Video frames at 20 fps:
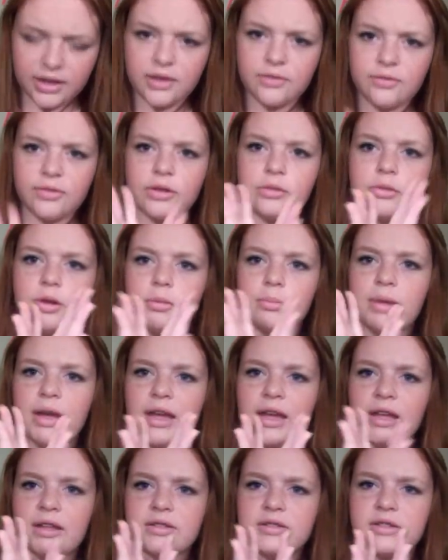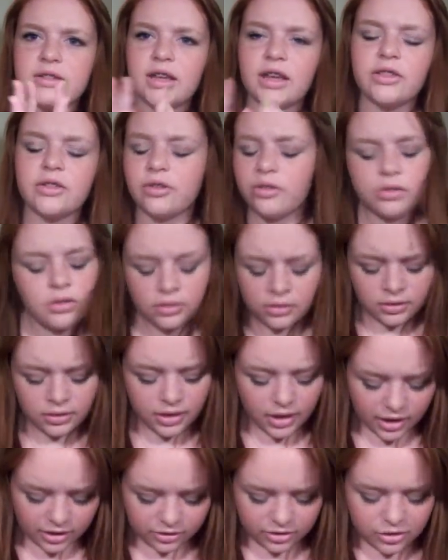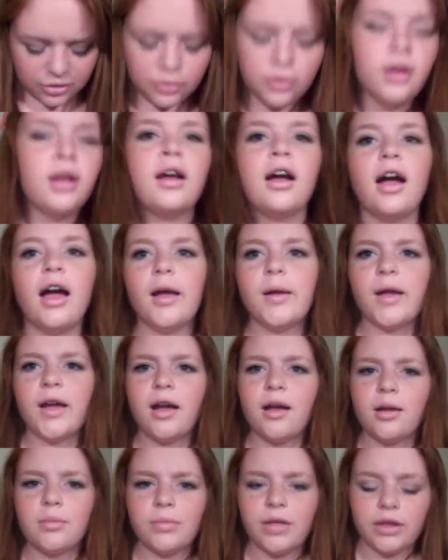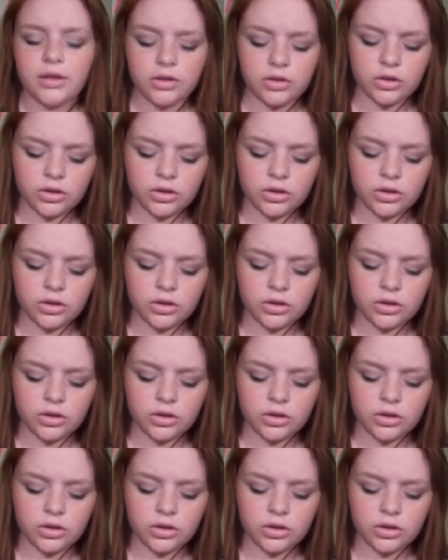if I rub my hands together, I don't know, I'm like,